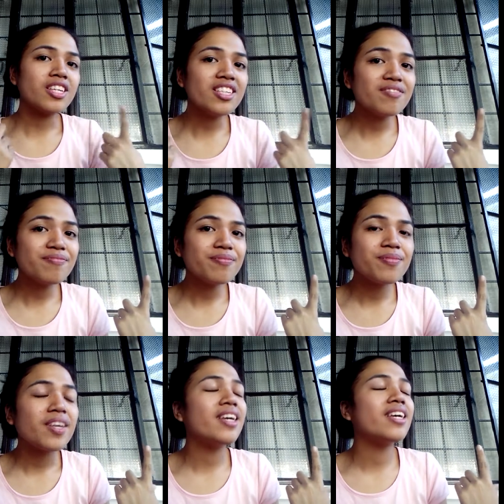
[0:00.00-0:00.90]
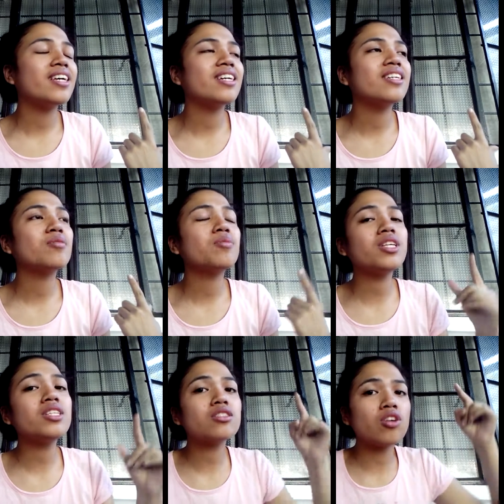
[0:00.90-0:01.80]
it, and
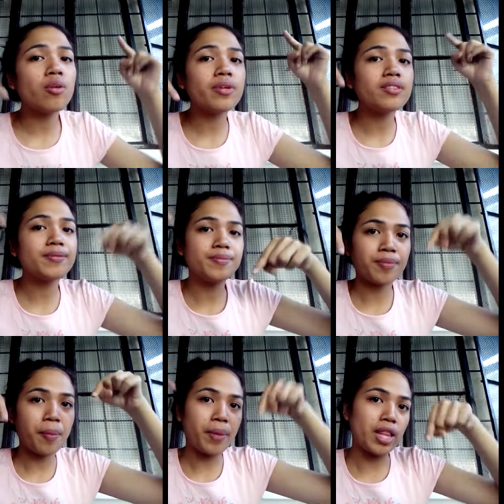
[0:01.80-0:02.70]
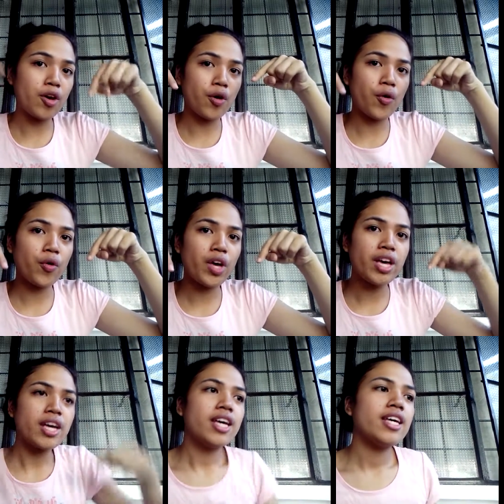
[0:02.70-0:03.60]
please comment below
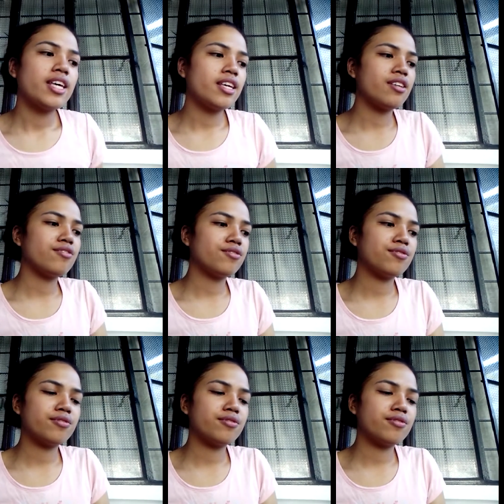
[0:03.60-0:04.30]
if